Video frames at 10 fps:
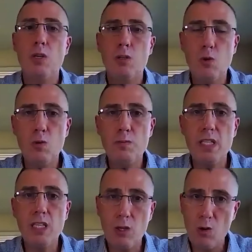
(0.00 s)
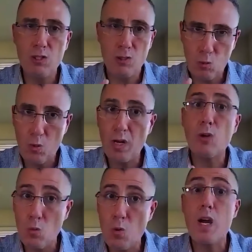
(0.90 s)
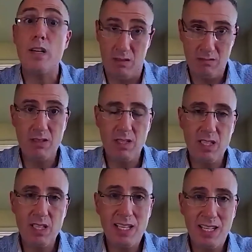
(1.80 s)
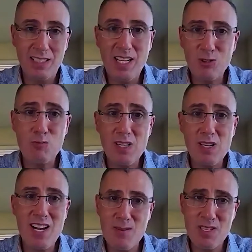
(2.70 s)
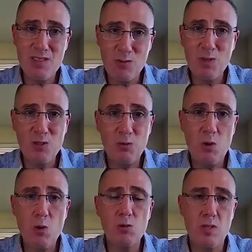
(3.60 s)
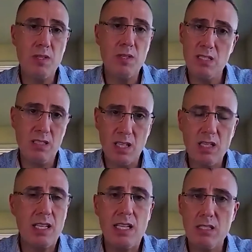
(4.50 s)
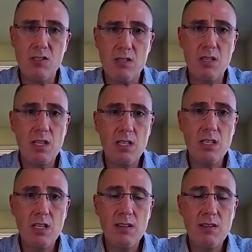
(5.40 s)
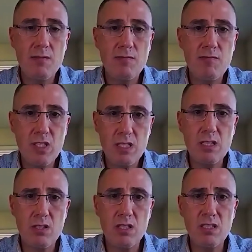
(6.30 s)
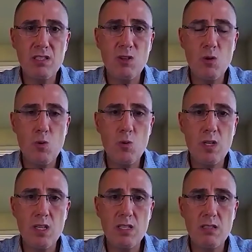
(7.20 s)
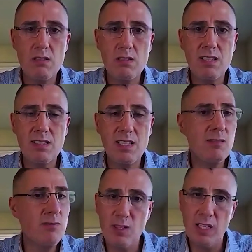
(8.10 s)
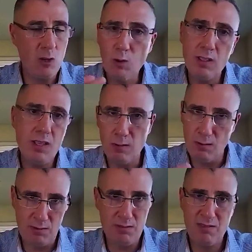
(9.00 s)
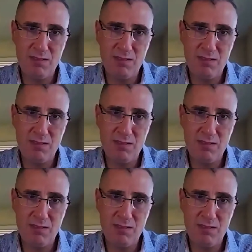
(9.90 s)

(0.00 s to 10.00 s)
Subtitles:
whom he coached one-on-one. And Dr. Mark Hyman, the one who knows him, he's a cut-edge physician who is skillful at all levels,